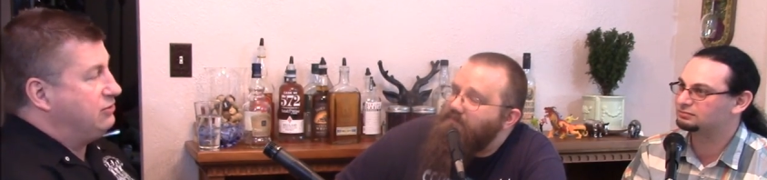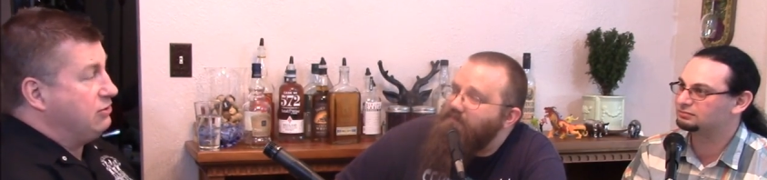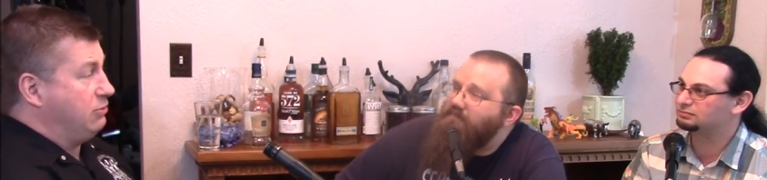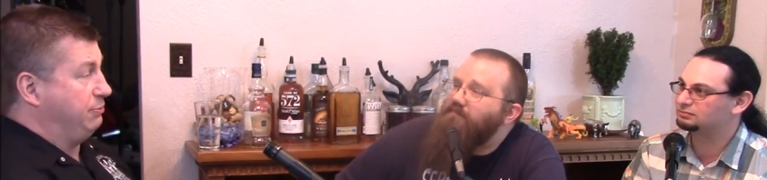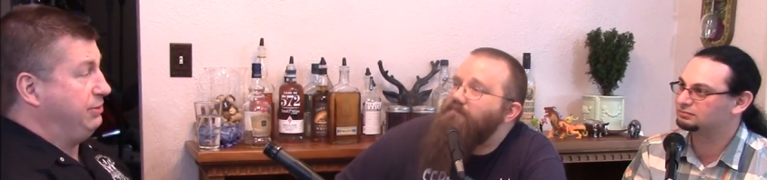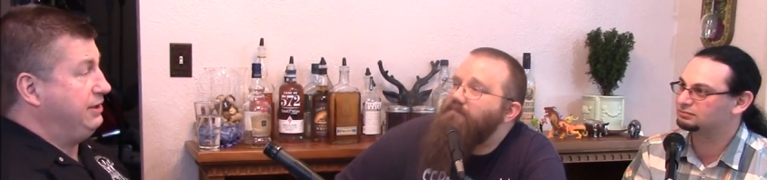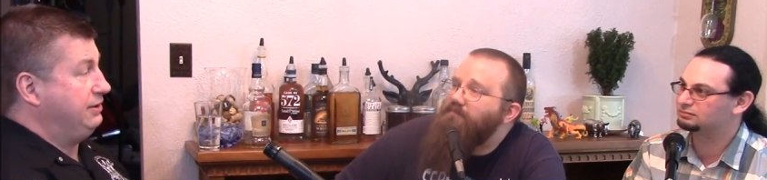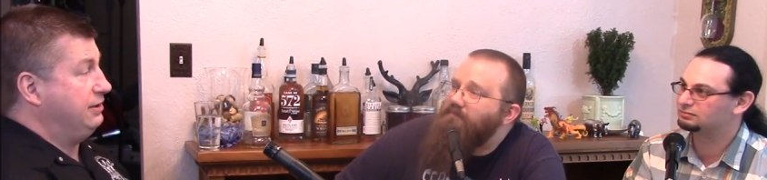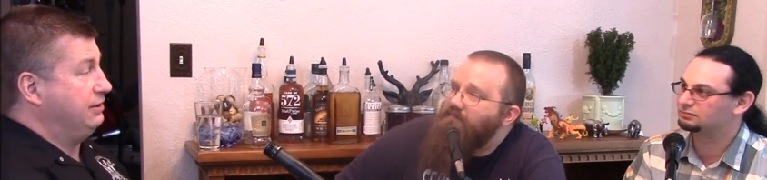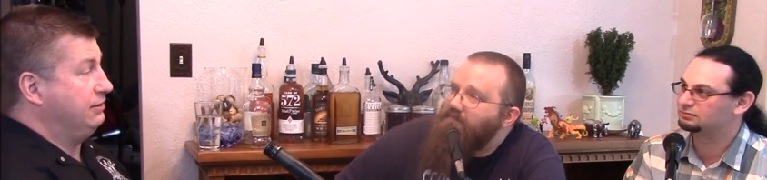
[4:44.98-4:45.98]
Speaker 1: you know what peat
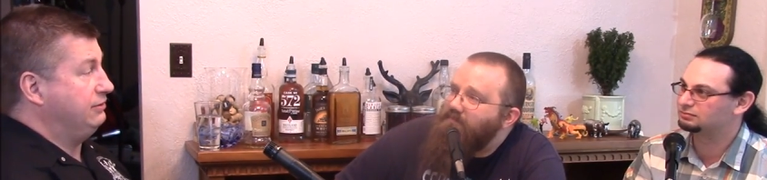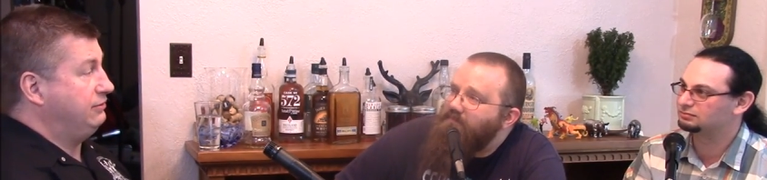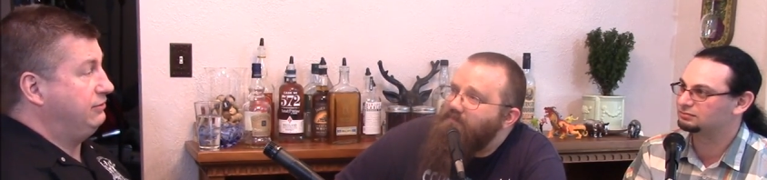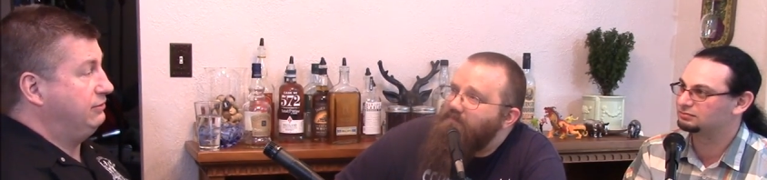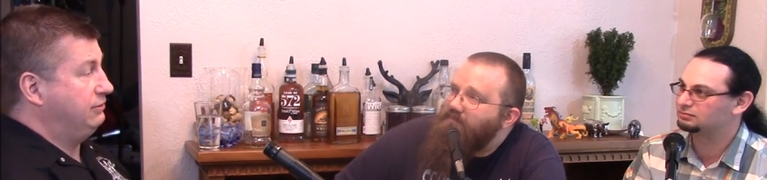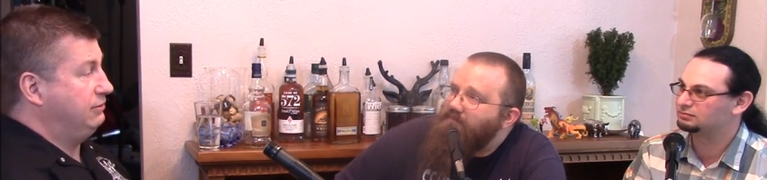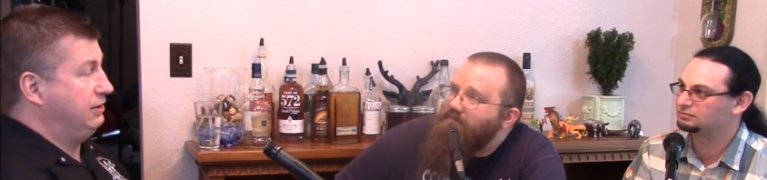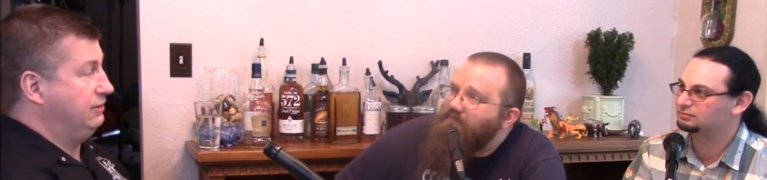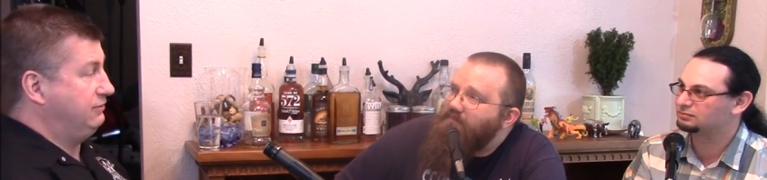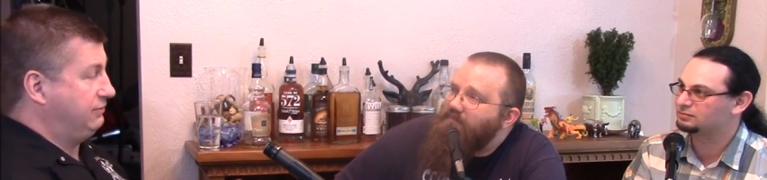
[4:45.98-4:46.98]
is.
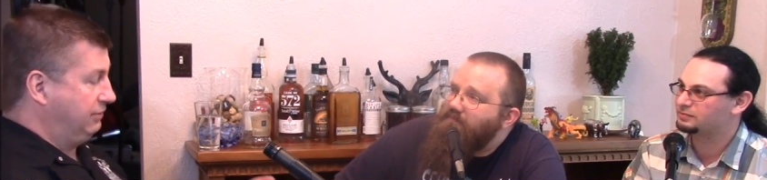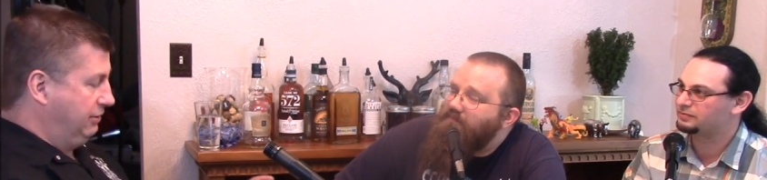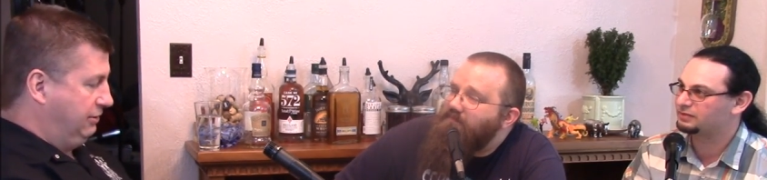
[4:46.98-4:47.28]
It's